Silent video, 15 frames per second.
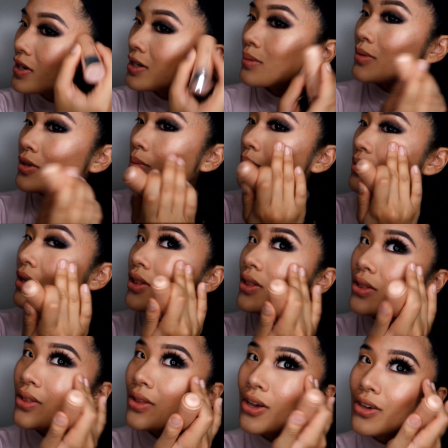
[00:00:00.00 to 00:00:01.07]
And I'm gonna put
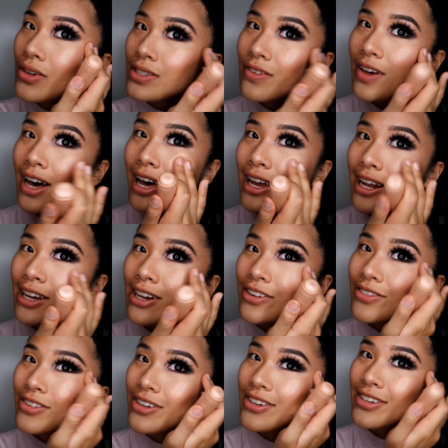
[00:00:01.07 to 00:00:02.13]
loads of
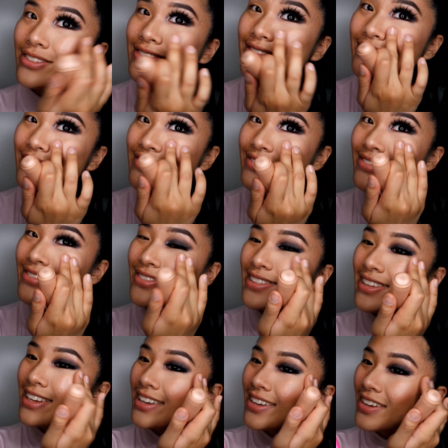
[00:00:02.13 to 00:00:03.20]
highlighter on
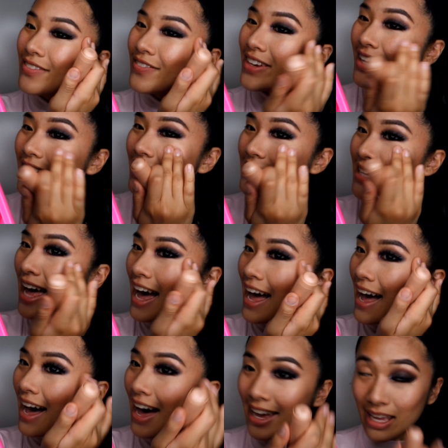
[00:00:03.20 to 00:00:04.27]
because
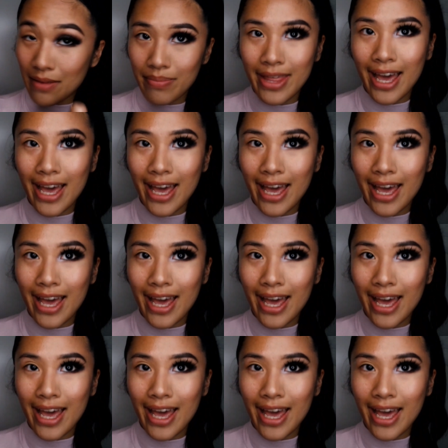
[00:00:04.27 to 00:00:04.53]
I am